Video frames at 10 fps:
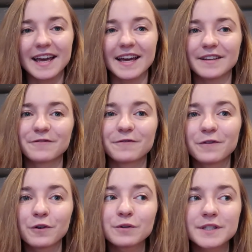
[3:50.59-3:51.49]
And
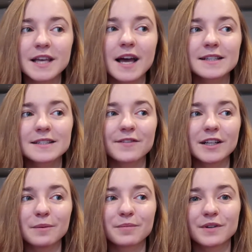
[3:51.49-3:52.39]
full stack
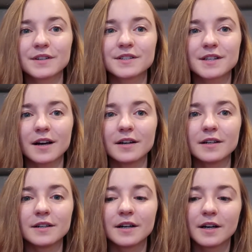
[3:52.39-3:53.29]
developers
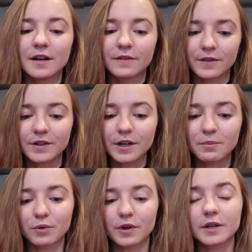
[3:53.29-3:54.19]
are very
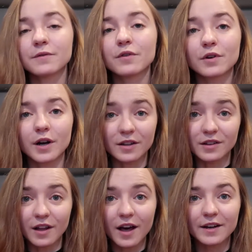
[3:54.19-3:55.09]
important for a
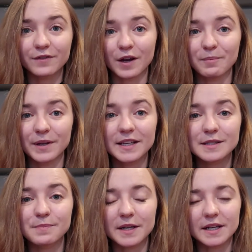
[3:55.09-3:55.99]
lot of
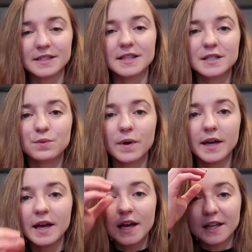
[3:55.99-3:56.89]
companies, because this
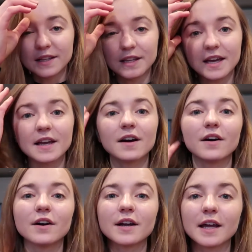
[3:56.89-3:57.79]
way they
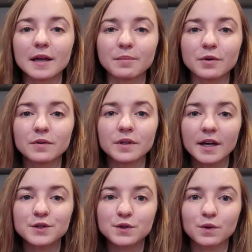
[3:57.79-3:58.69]
are able
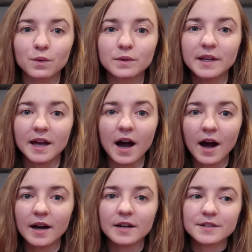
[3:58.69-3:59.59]
not to only
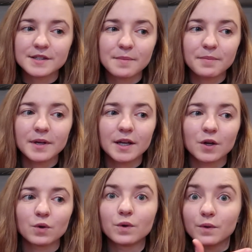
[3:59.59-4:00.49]
hire somebody
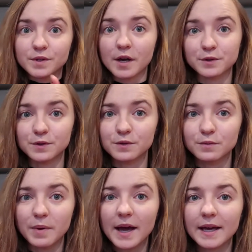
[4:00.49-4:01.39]
who knows how to
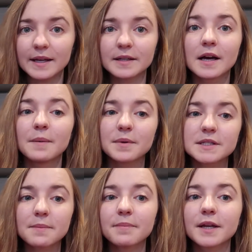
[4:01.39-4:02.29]
do back end, but
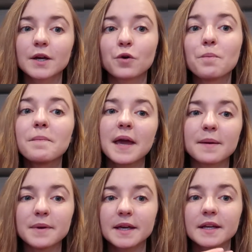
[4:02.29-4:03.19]
somebody who
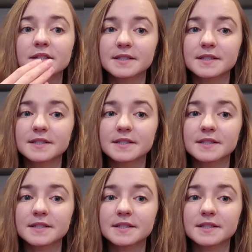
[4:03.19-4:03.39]
maybe can